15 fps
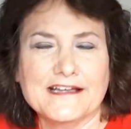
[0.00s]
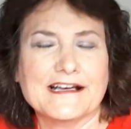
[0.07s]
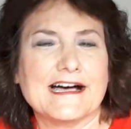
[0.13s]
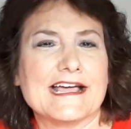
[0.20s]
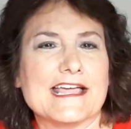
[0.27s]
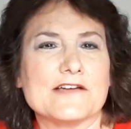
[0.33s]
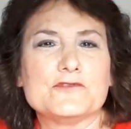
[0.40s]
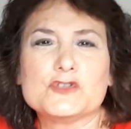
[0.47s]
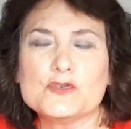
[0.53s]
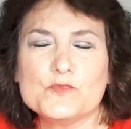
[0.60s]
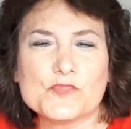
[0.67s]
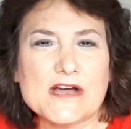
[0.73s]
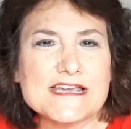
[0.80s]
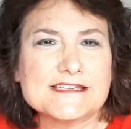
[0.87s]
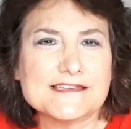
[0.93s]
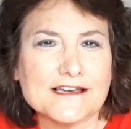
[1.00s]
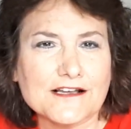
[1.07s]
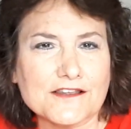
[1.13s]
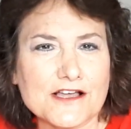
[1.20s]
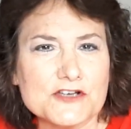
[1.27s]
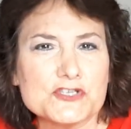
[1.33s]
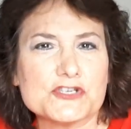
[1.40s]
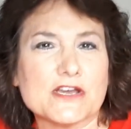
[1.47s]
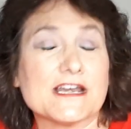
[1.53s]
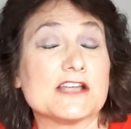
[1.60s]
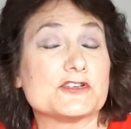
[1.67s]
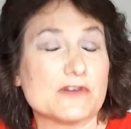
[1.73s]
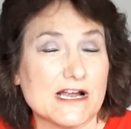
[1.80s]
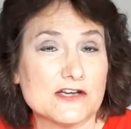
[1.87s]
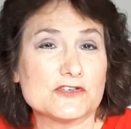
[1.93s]
I have 2 breaks and a lunch, and I
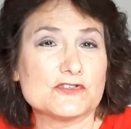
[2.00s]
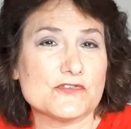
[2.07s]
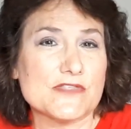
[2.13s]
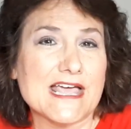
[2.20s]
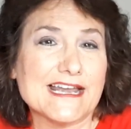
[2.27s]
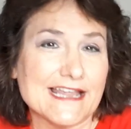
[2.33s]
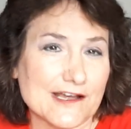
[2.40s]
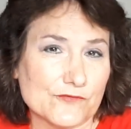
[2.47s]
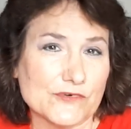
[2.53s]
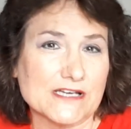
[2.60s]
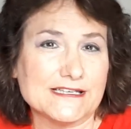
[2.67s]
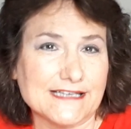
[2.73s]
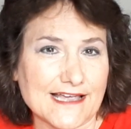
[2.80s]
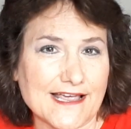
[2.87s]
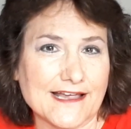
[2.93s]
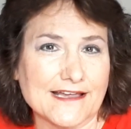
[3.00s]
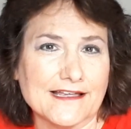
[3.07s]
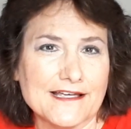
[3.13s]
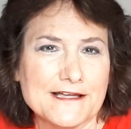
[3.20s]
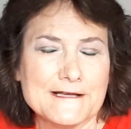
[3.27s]
try to do that every day.